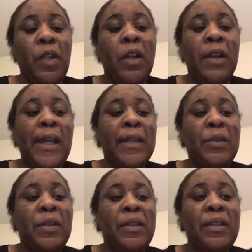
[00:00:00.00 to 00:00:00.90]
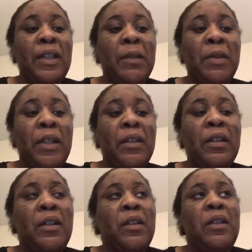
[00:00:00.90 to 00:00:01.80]
our house was the type, like,
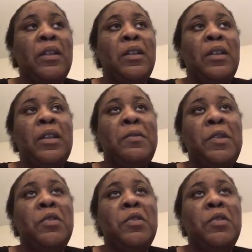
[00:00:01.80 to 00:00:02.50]
if